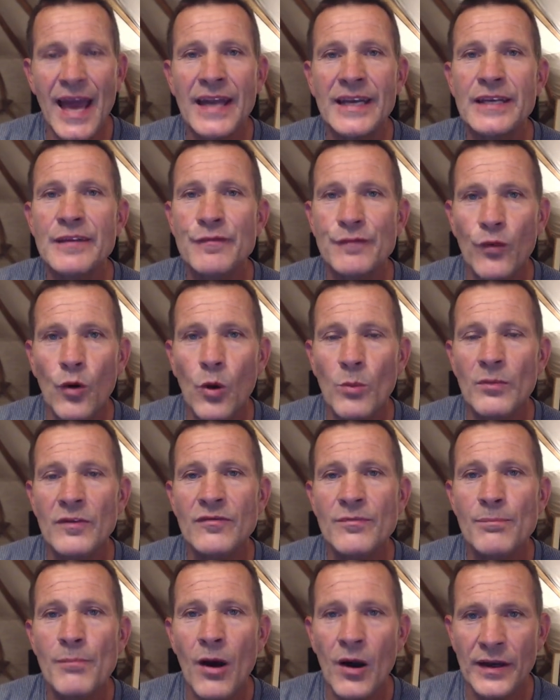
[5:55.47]
any form
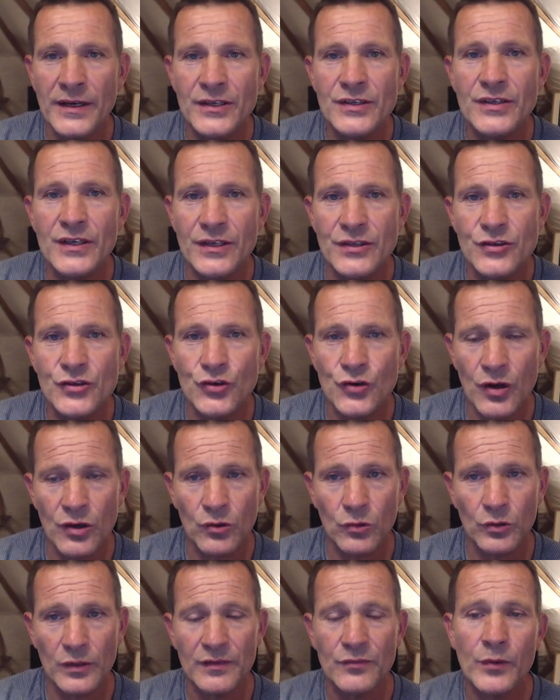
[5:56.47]
of mind
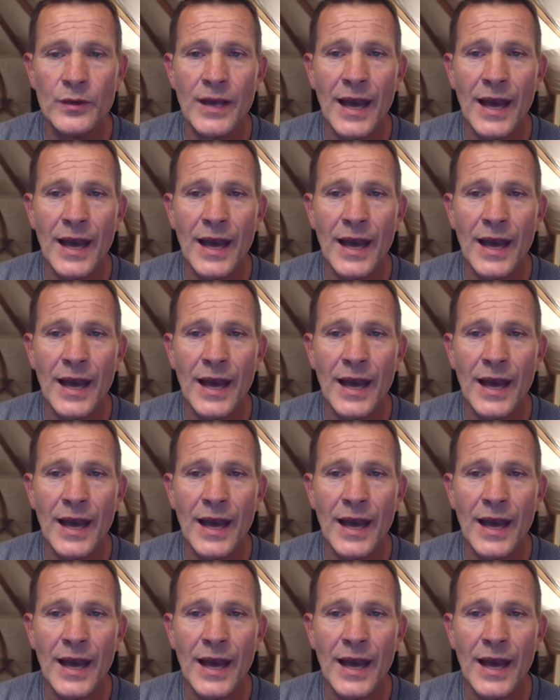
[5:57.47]
control.